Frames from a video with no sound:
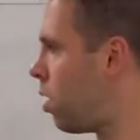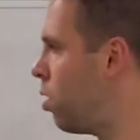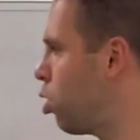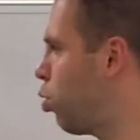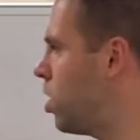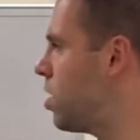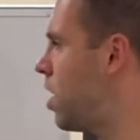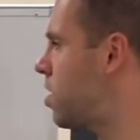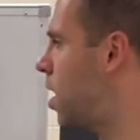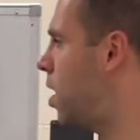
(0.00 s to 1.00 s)
The reason I
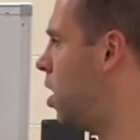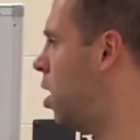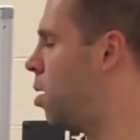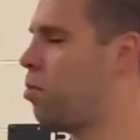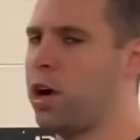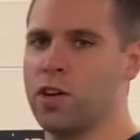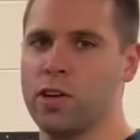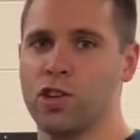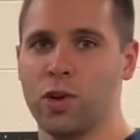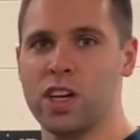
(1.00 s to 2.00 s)
say moderate
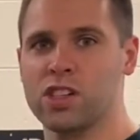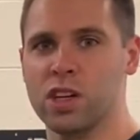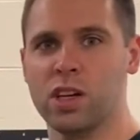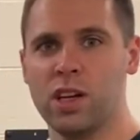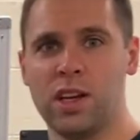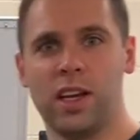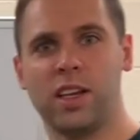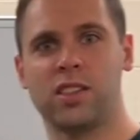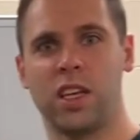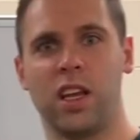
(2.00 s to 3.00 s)
duration is
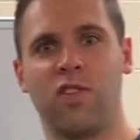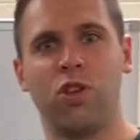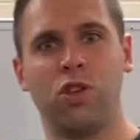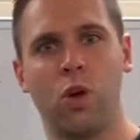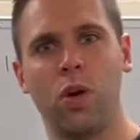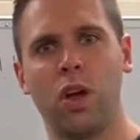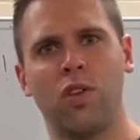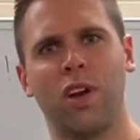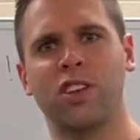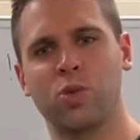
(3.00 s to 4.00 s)
if you do it
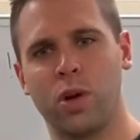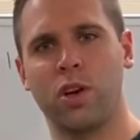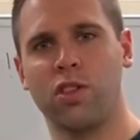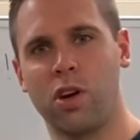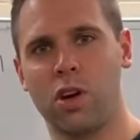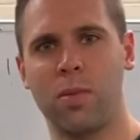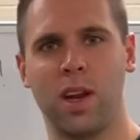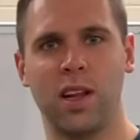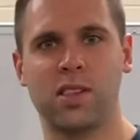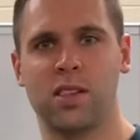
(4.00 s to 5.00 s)
around 20 or 30
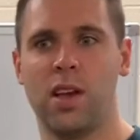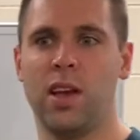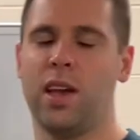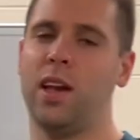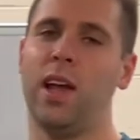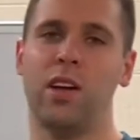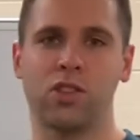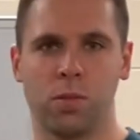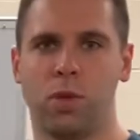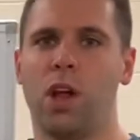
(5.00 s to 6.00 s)
minutes, it allows your
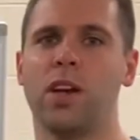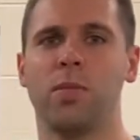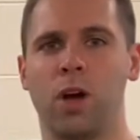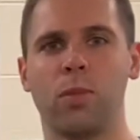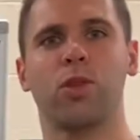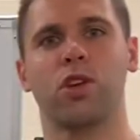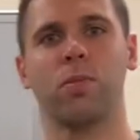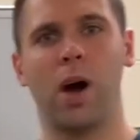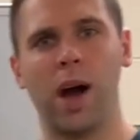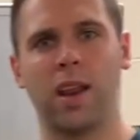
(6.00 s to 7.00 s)
blood to pump through your
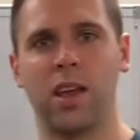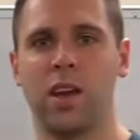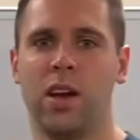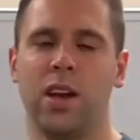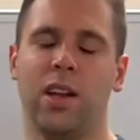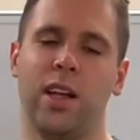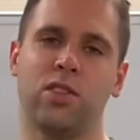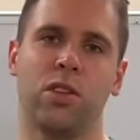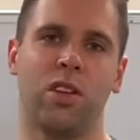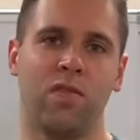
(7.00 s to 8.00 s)
body. It allows your
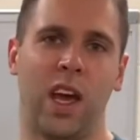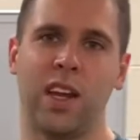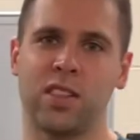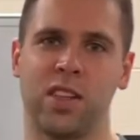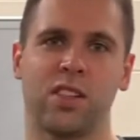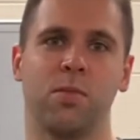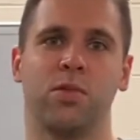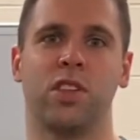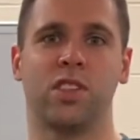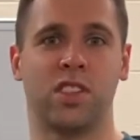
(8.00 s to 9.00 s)
lymphatic system
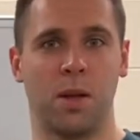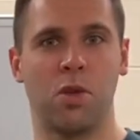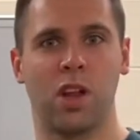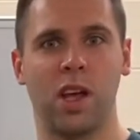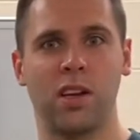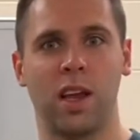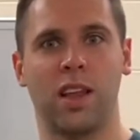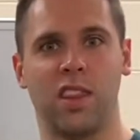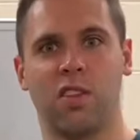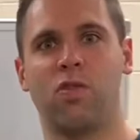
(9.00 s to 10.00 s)
to stimulate and
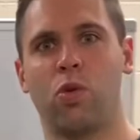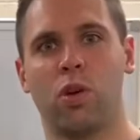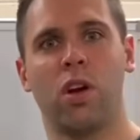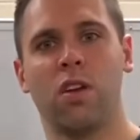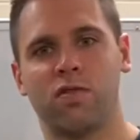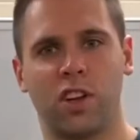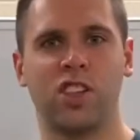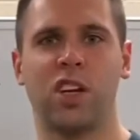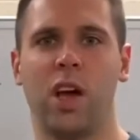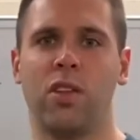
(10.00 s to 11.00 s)
therefore flush
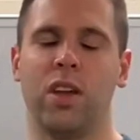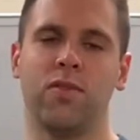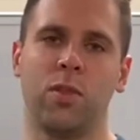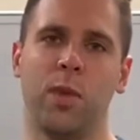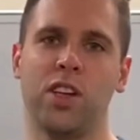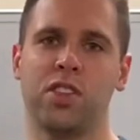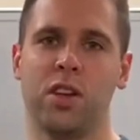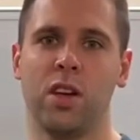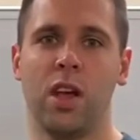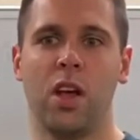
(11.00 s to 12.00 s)
out the inflammation
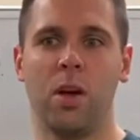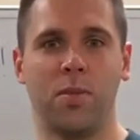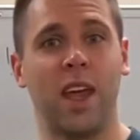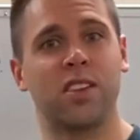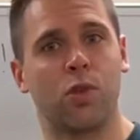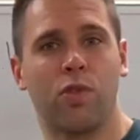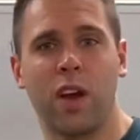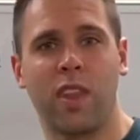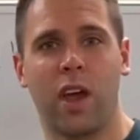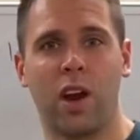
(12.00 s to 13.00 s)
that is around
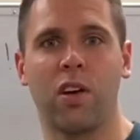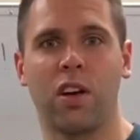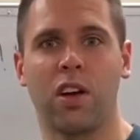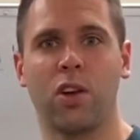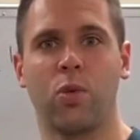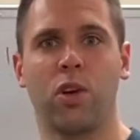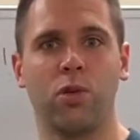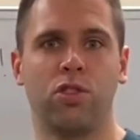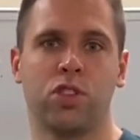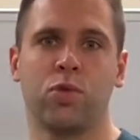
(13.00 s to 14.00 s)
that area where you
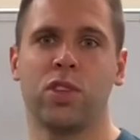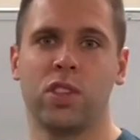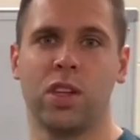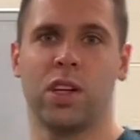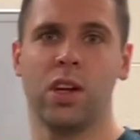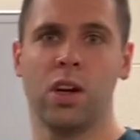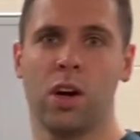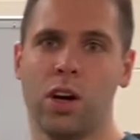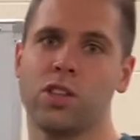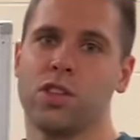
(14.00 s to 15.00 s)
just recently
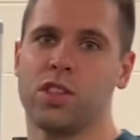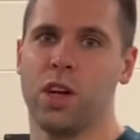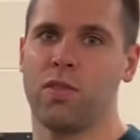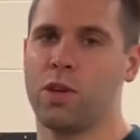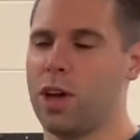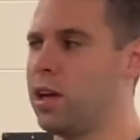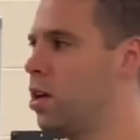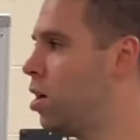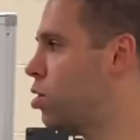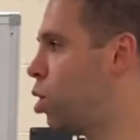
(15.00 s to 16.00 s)
hurt yourself, okay?
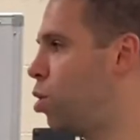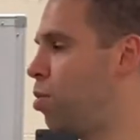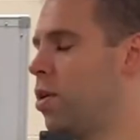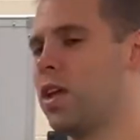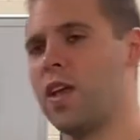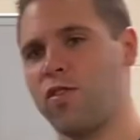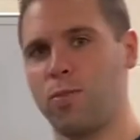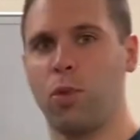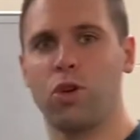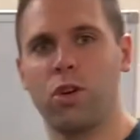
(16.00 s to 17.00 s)
So if you
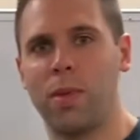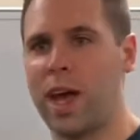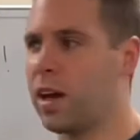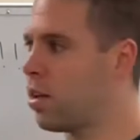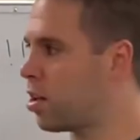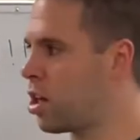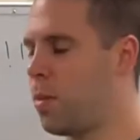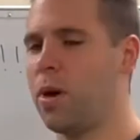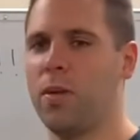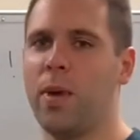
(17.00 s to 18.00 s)
pulled your back, let's hop
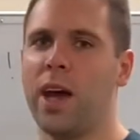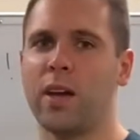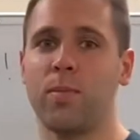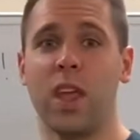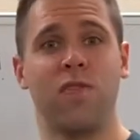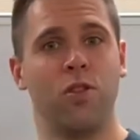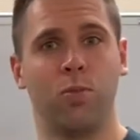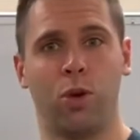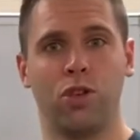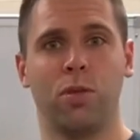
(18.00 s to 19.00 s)
on a bike. If you
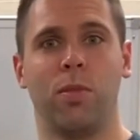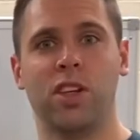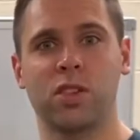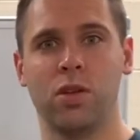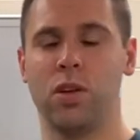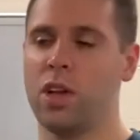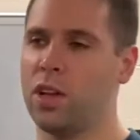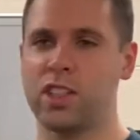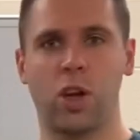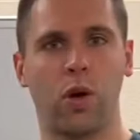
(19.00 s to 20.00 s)
pulled your muscle,
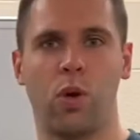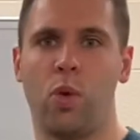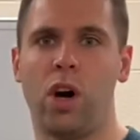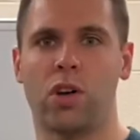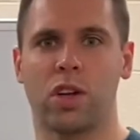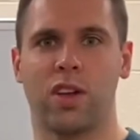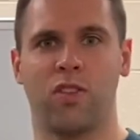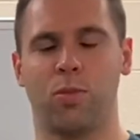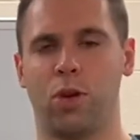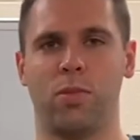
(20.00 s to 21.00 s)
let's go on a walk. If you
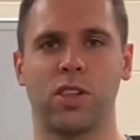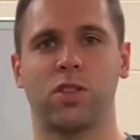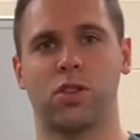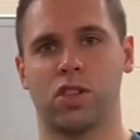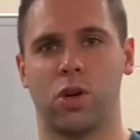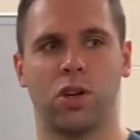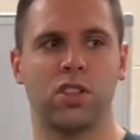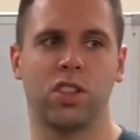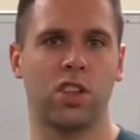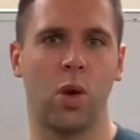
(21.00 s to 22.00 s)
pulled a muscle in your shoulder, let's
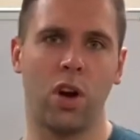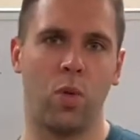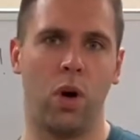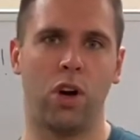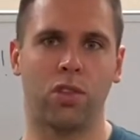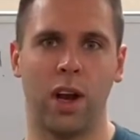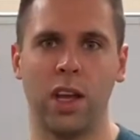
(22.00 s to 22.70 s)
just go on a walk, right?